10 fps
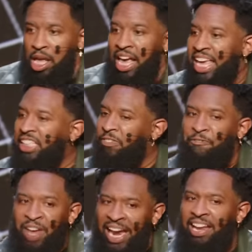He's
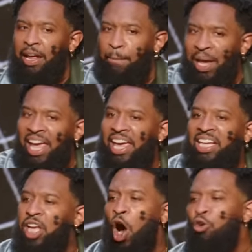feeding
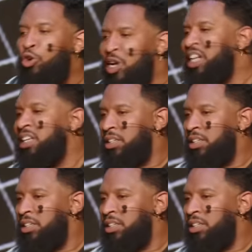pigs hungry.